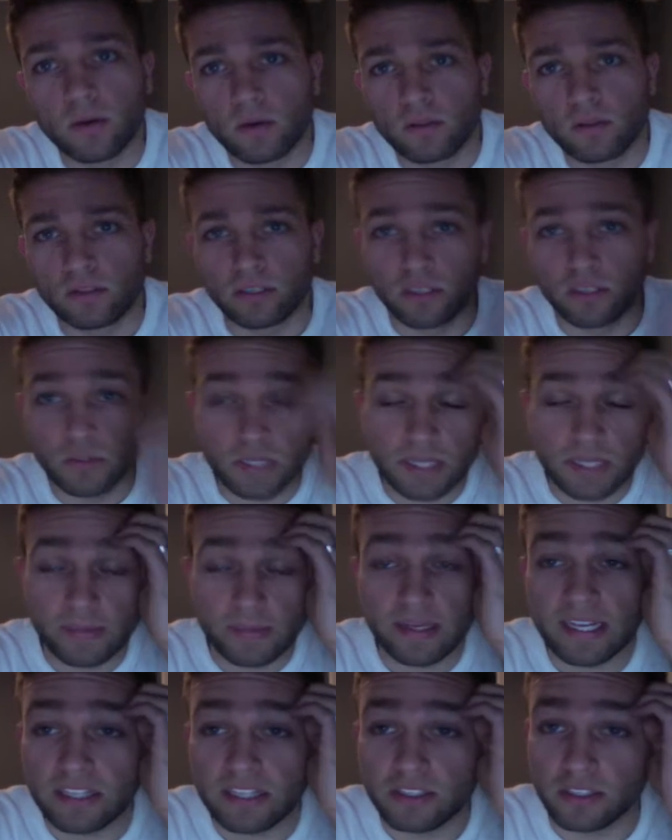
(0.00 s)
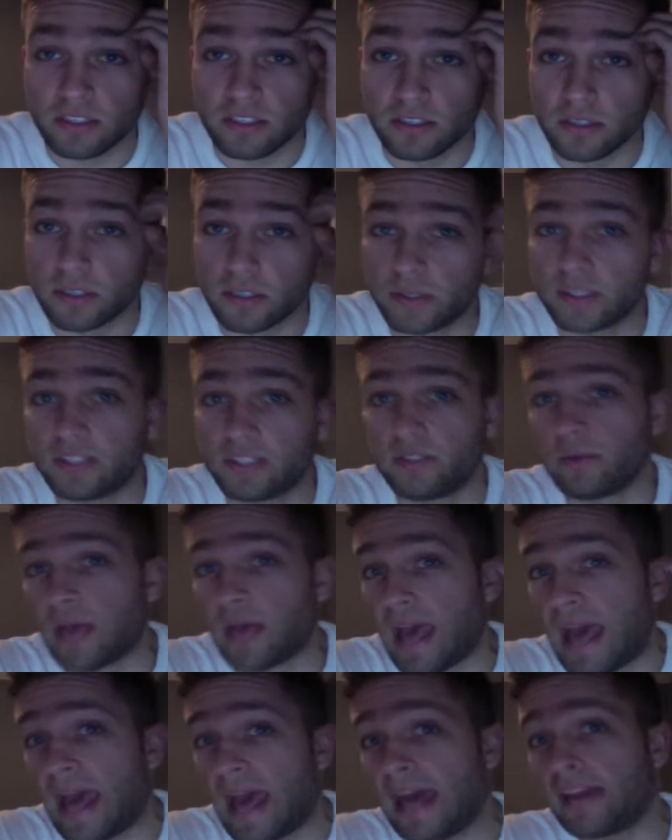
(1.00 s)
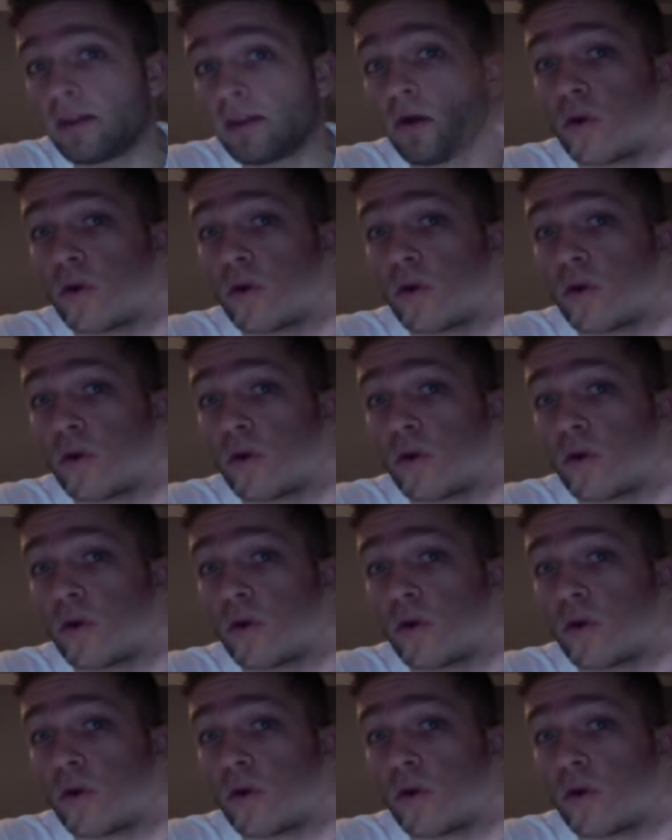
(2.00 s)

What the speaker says: To do elimination, you're going to add